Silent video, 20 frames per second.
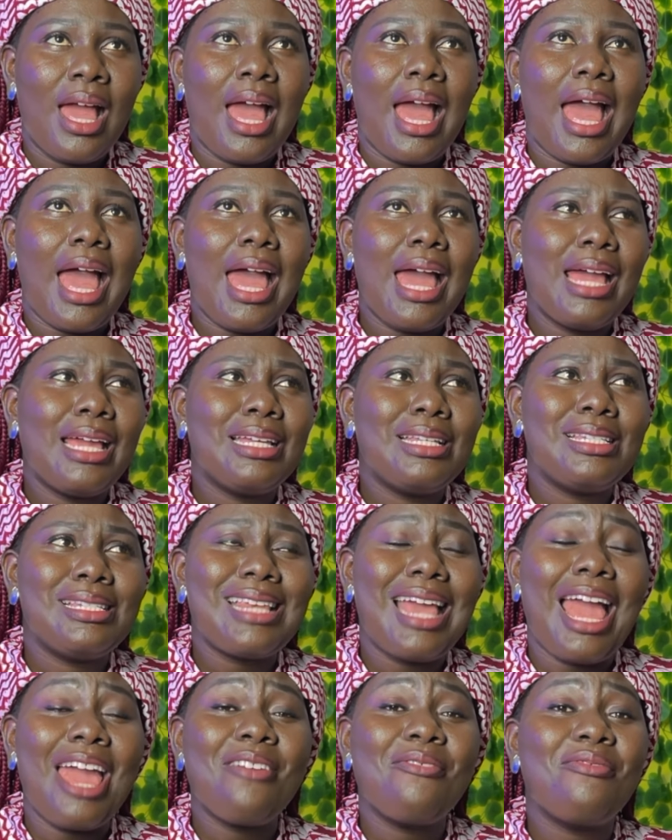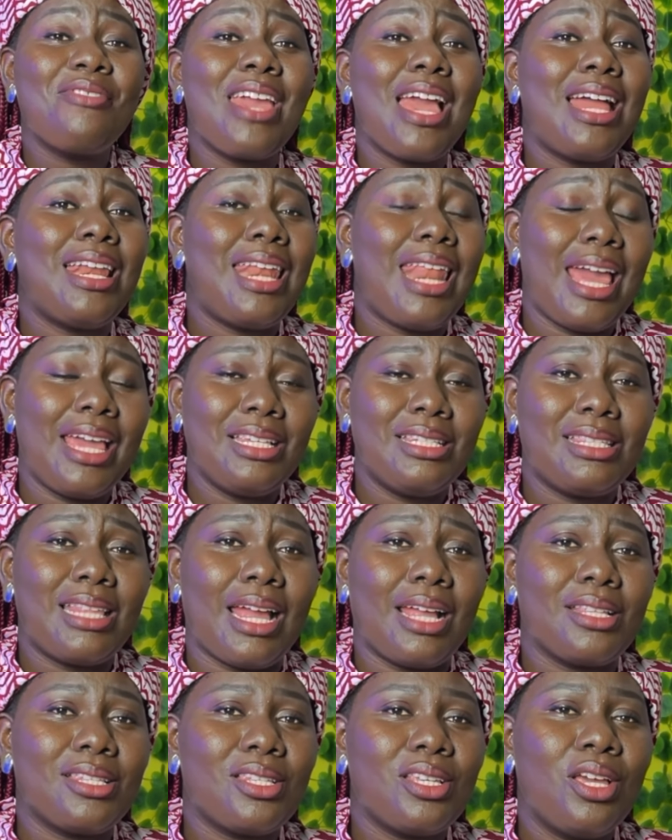And I realized
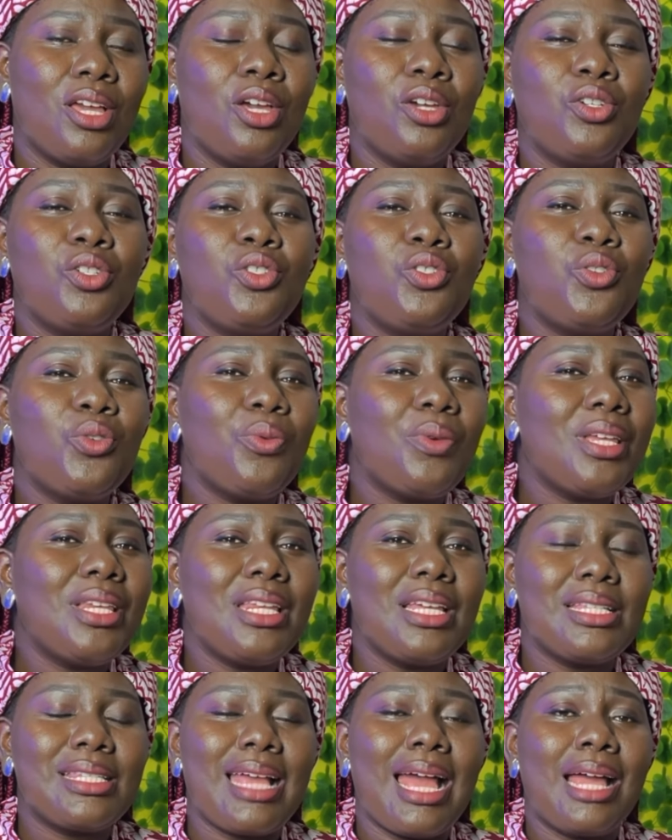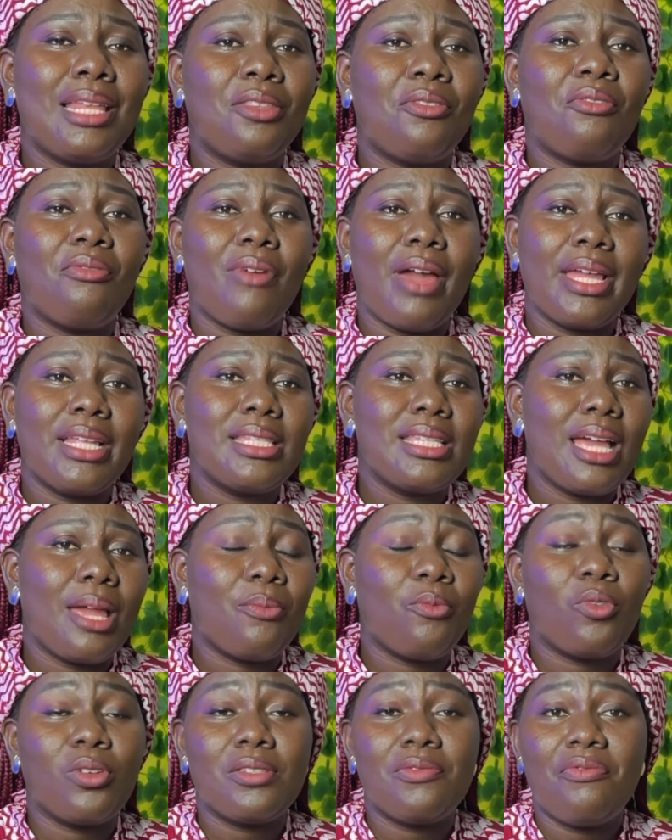that doing it at the right
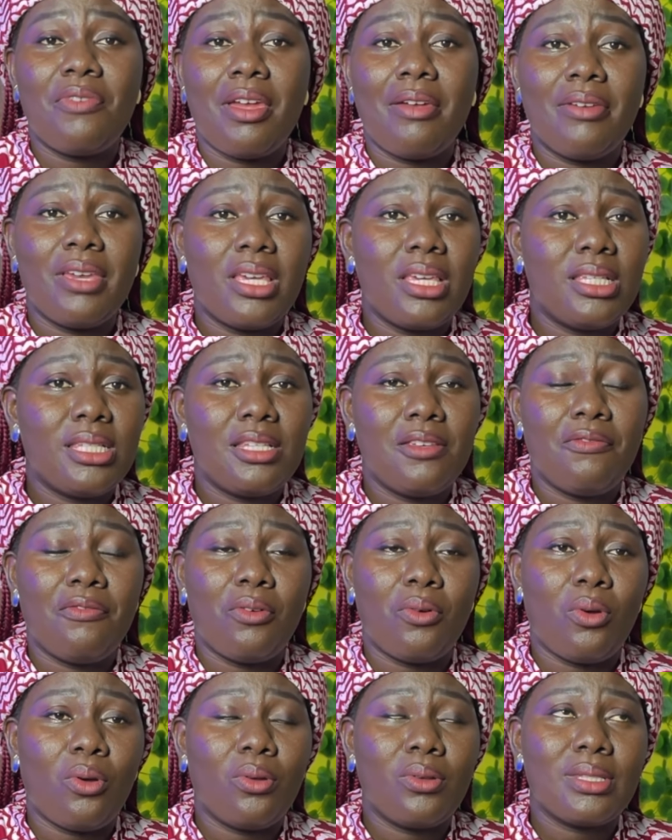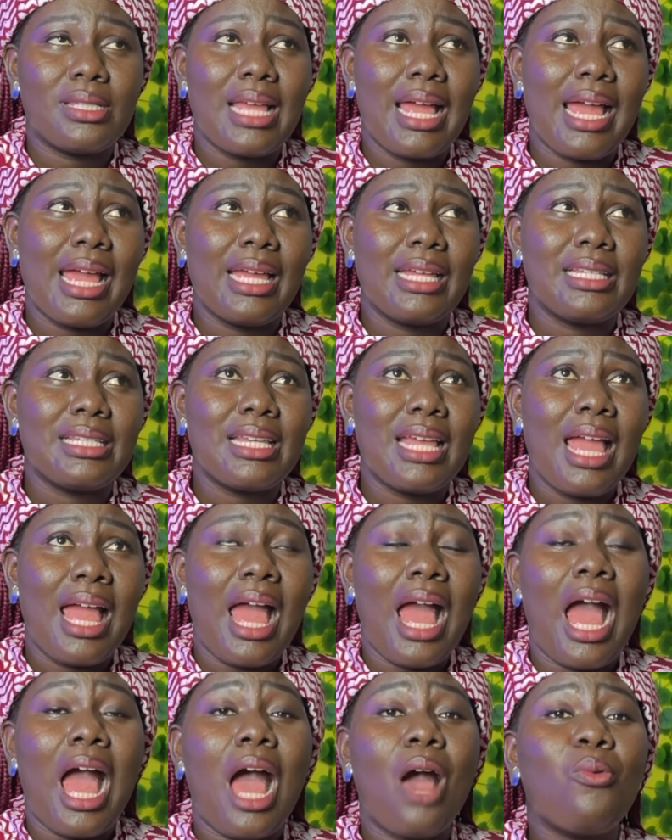time was very easy for us, and
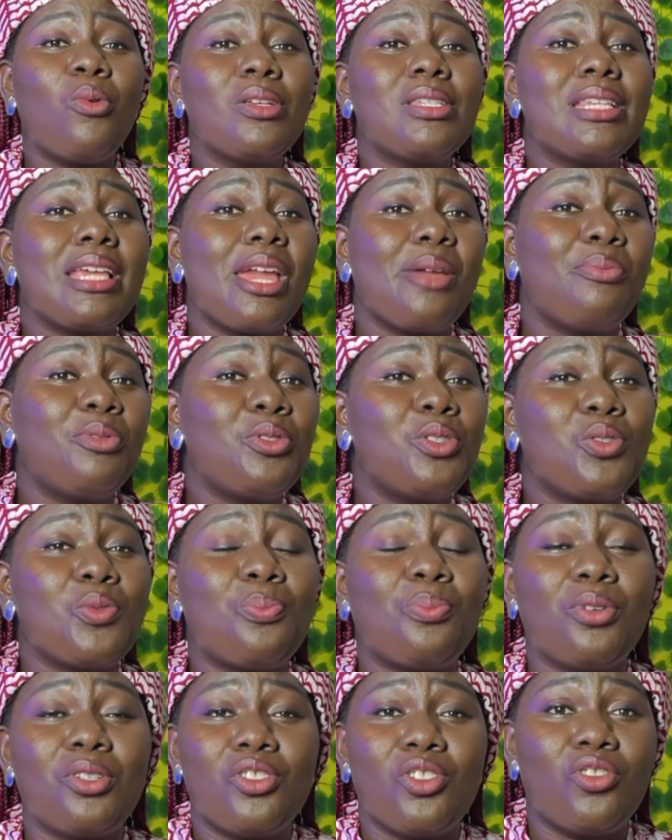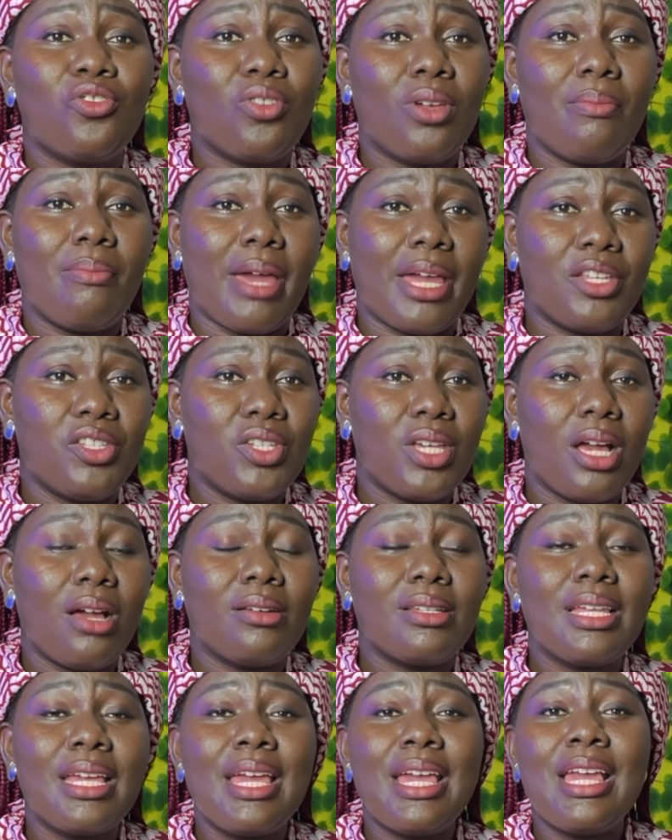I was able to potty train my
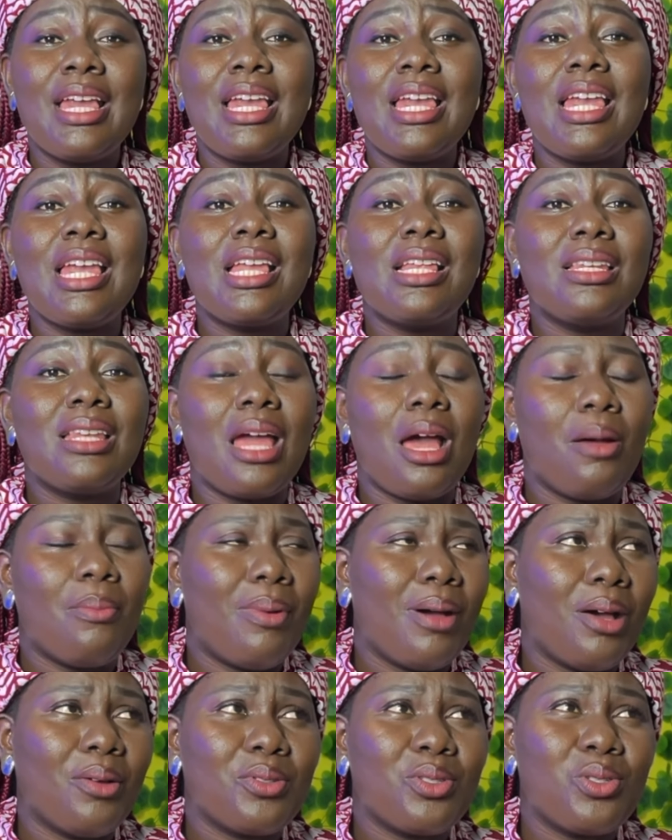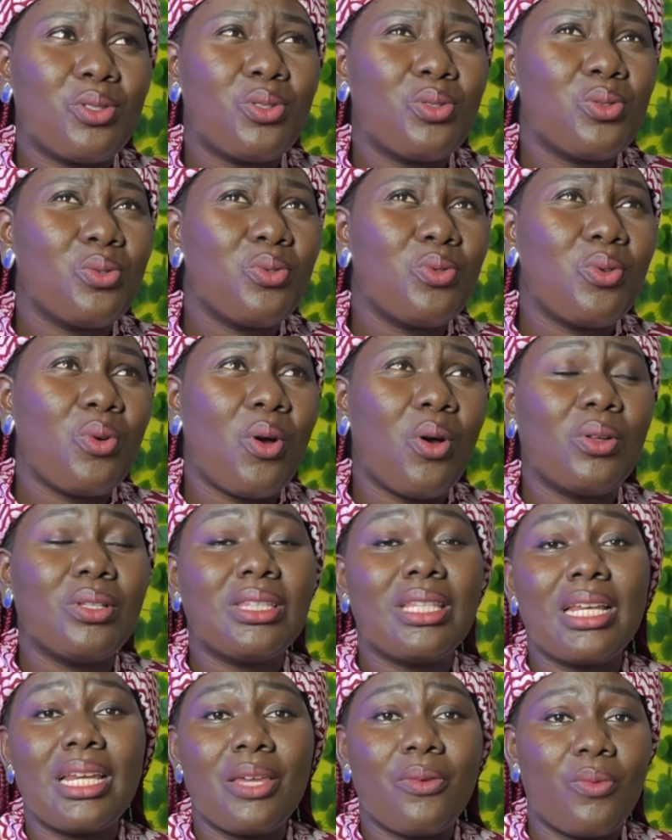child in about 2 or
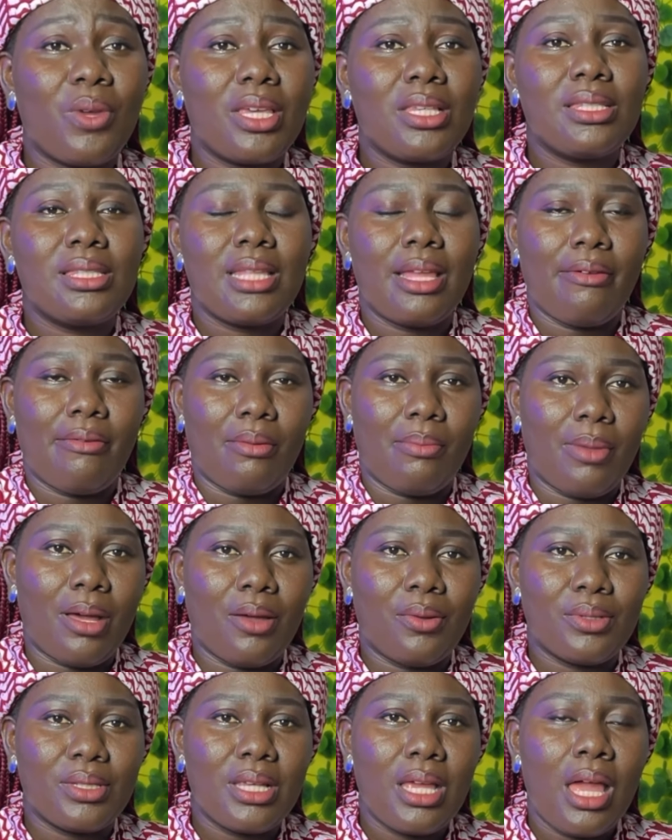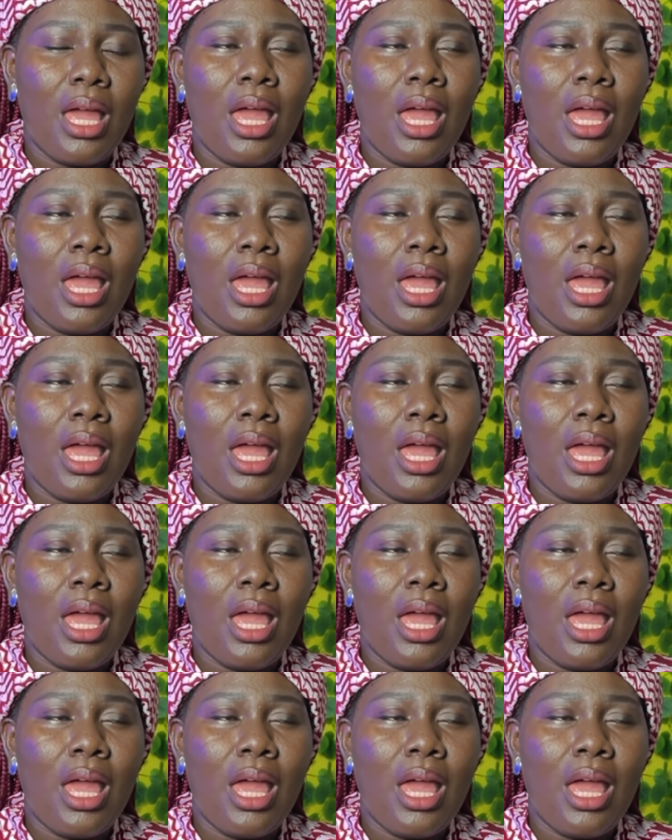3 weeks thereabout.